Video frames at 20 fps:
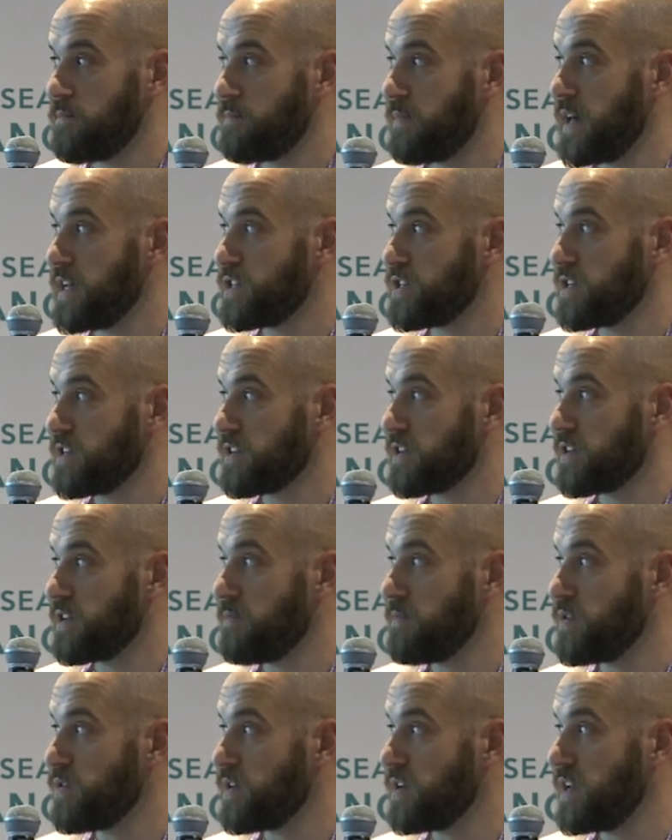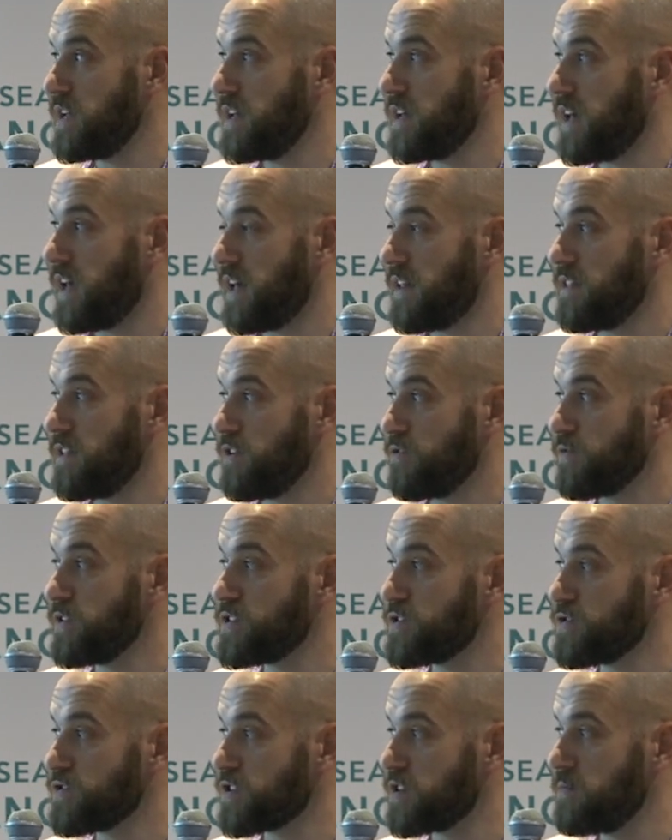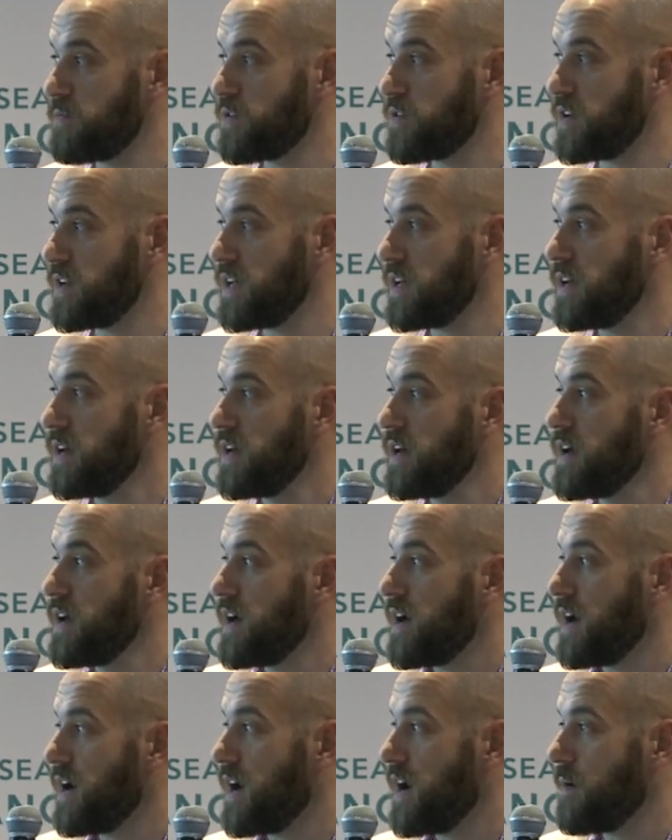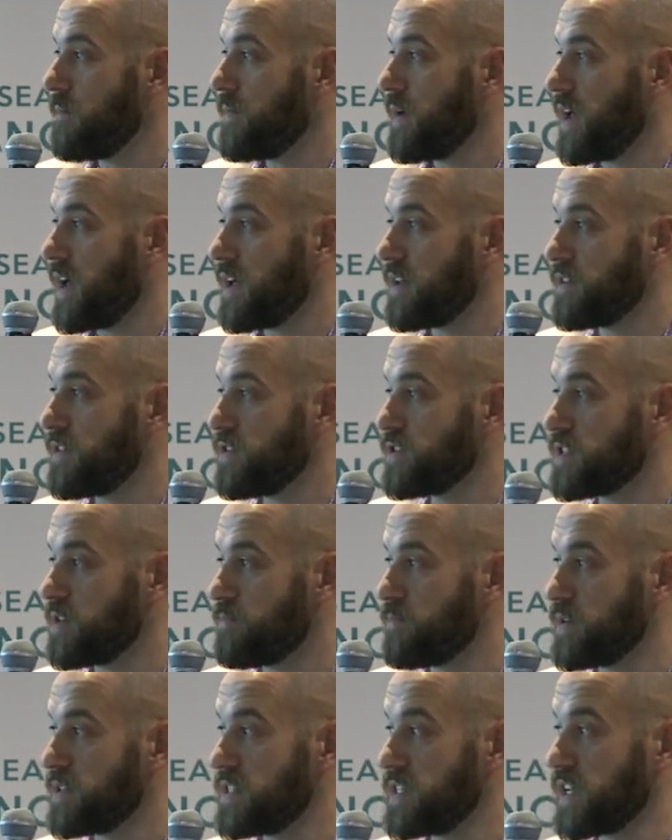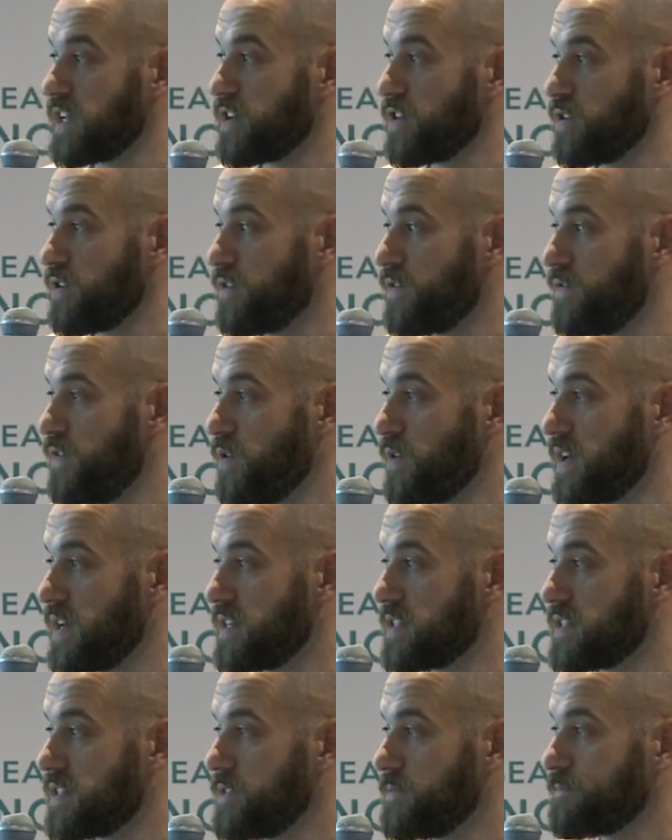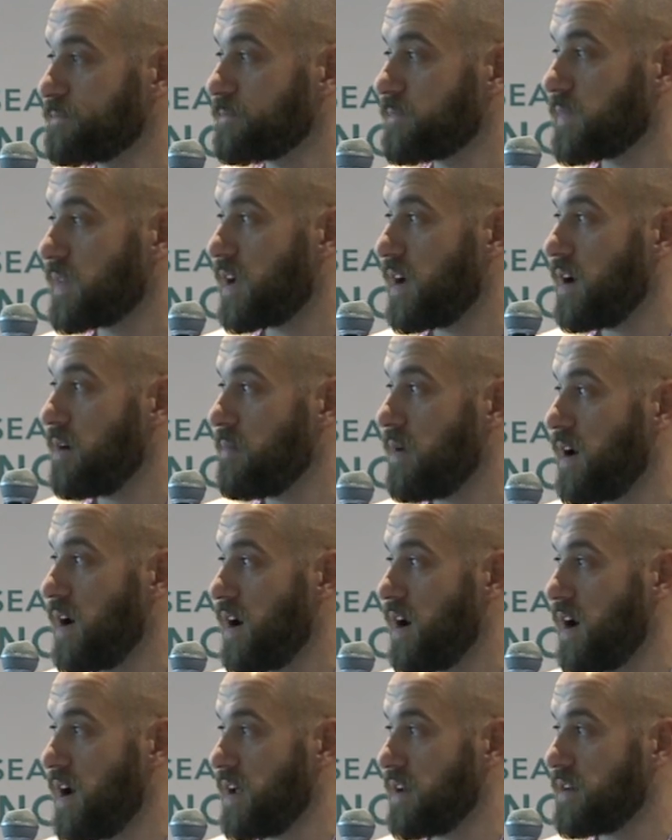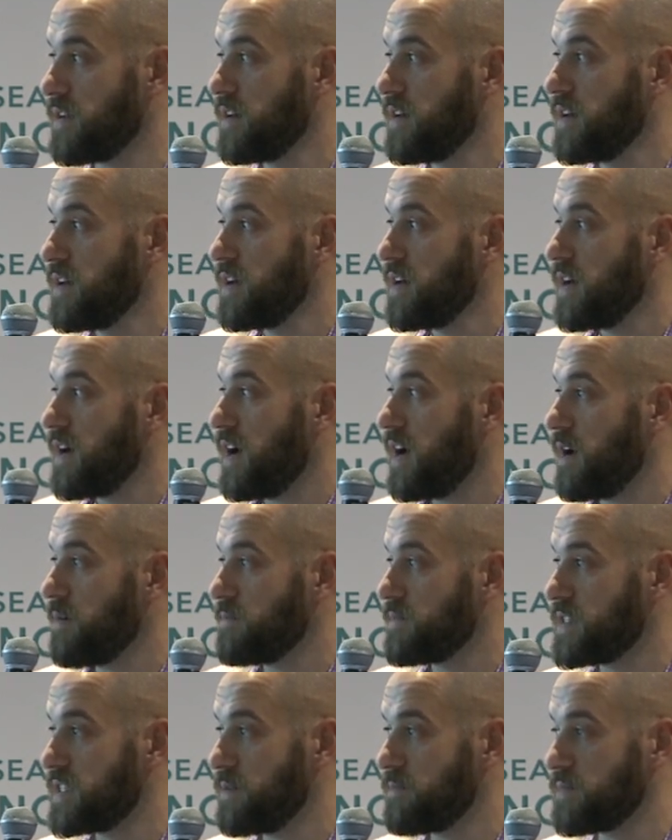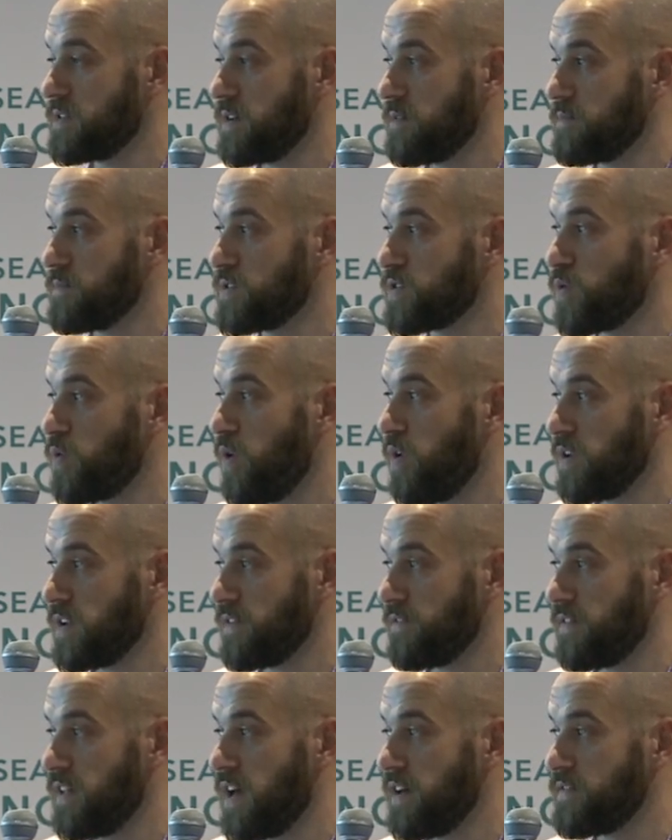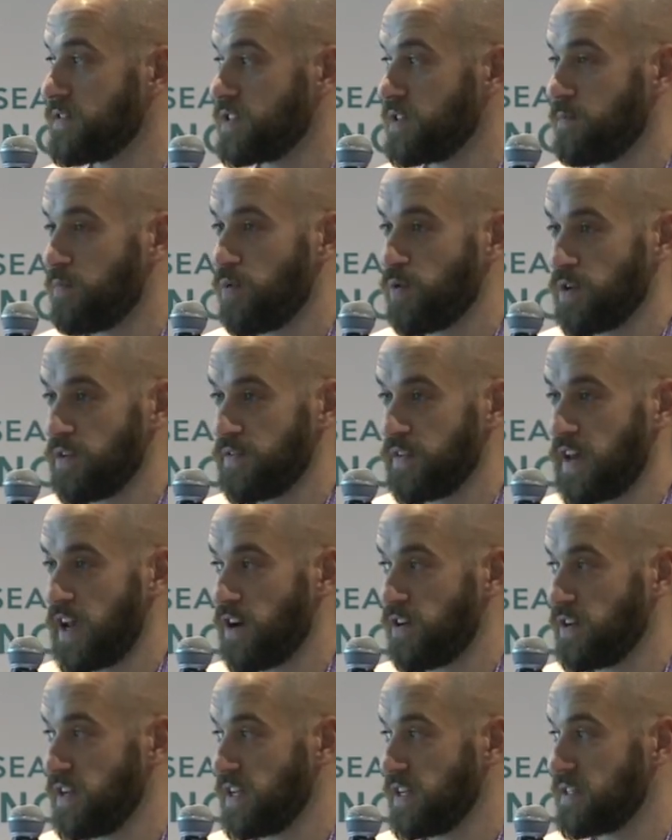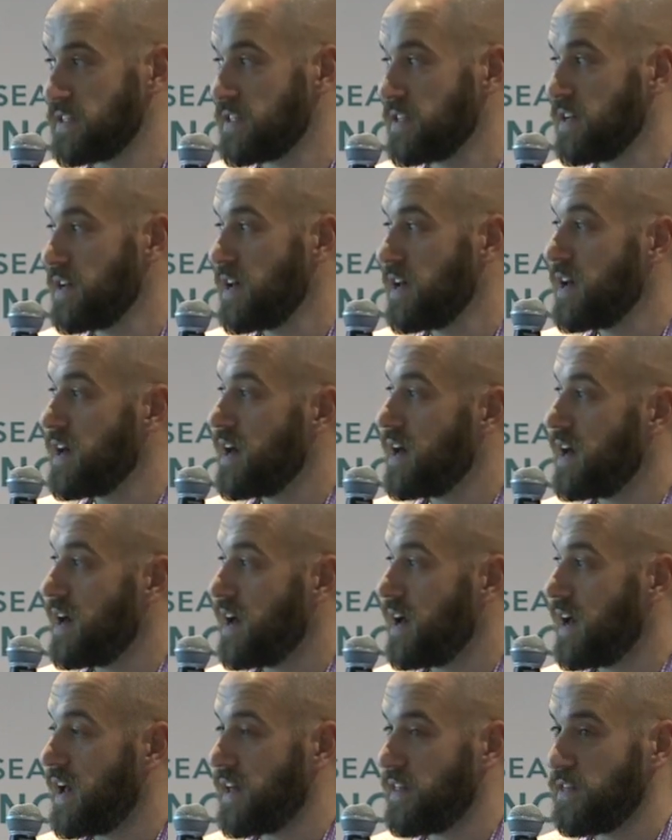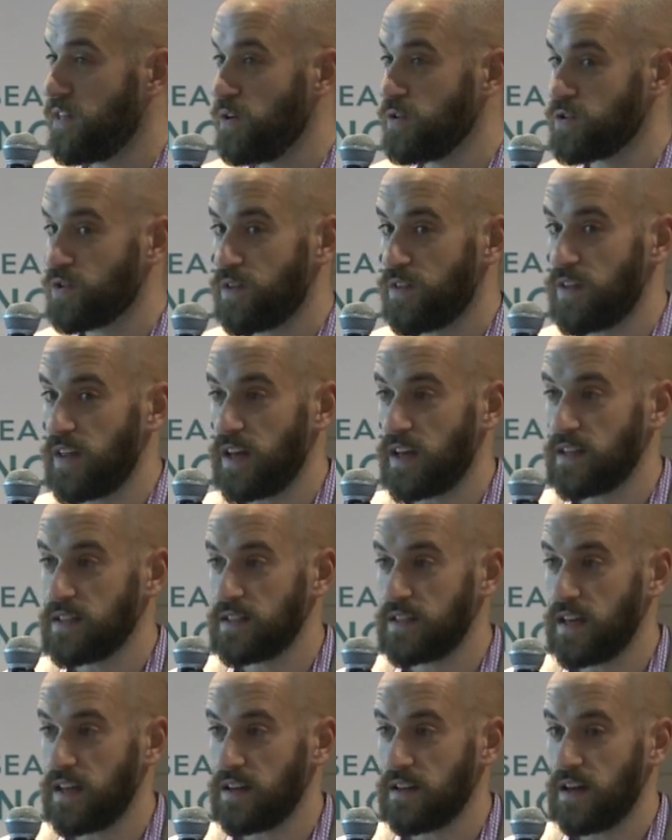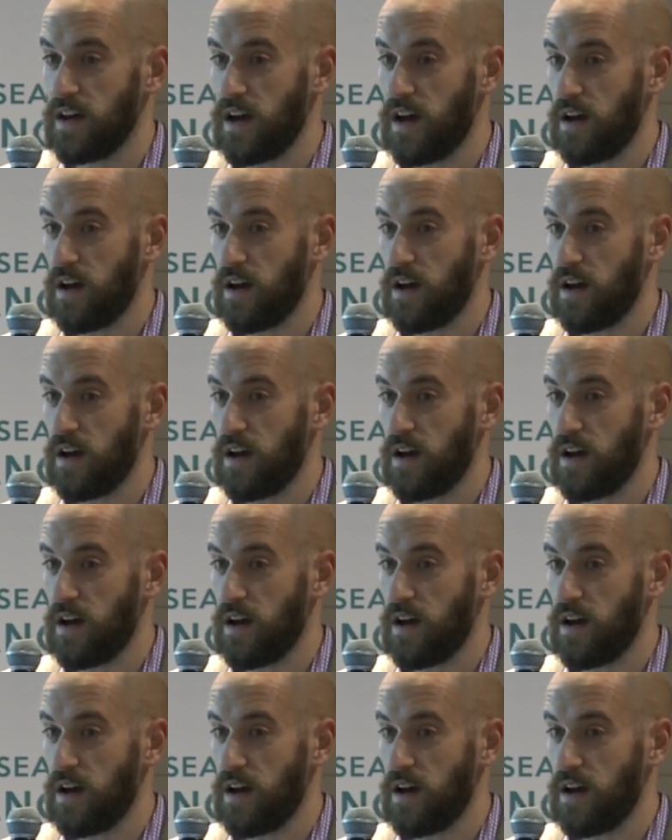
patient community and the research community, and there's a particular focus on symptoms, quality of life, supportive care needs, and those are things that